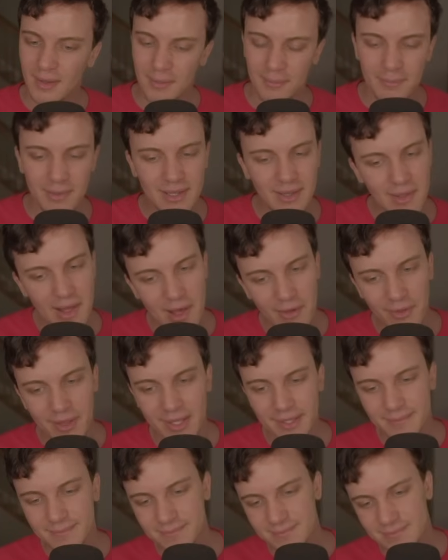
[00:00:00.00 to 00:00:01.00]

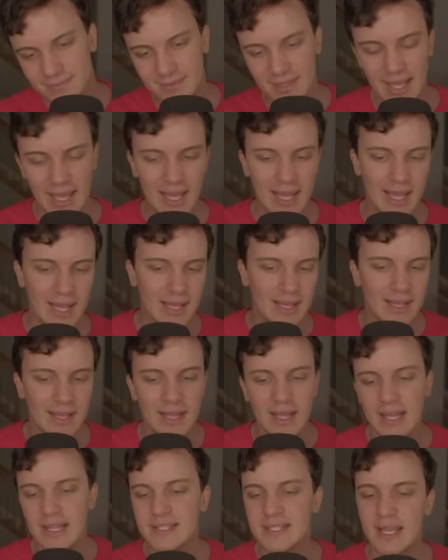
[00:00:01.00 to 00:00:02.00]
McClellan,
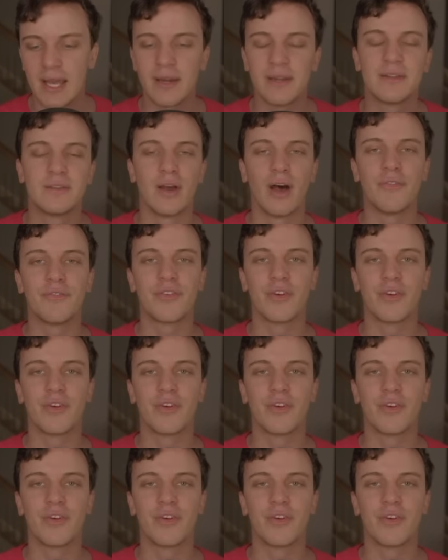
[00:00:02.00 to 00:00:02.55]
it's kind of tough